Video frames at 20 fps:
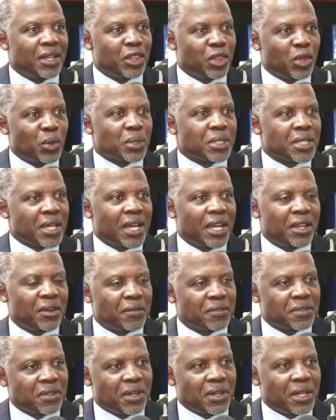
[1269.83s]
those kind
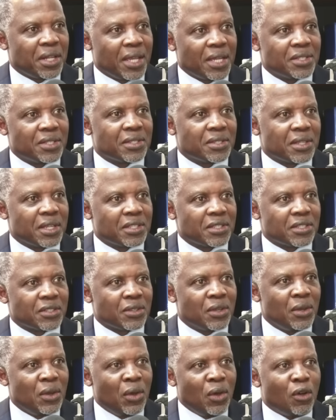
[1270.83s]
of screening exercises.
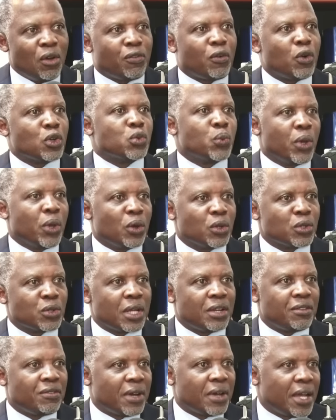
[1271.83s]
Of course, we
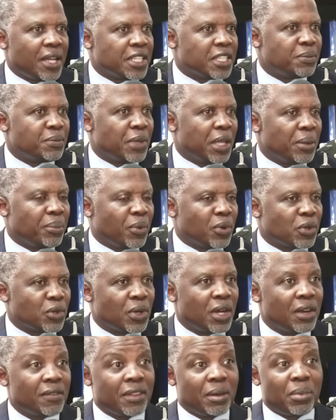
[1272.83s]
also advise people
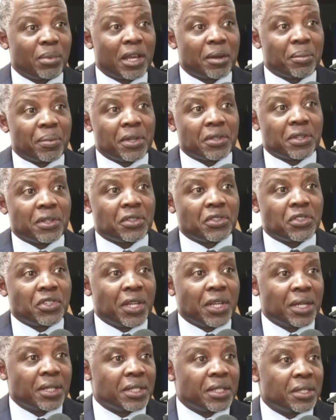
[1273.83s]
to have their blood pressure
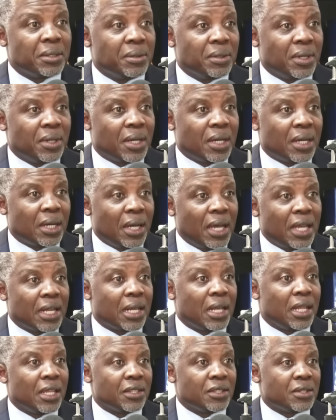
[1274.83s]
checked
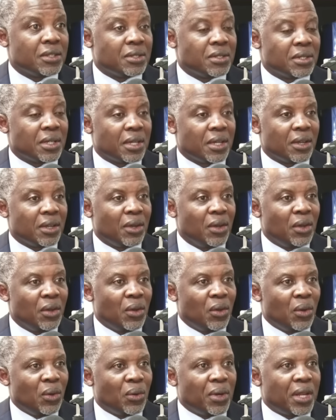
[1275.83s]
at least
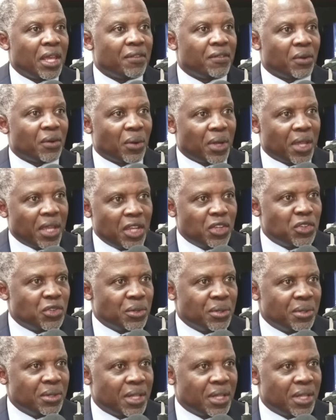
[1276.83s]
on every occasion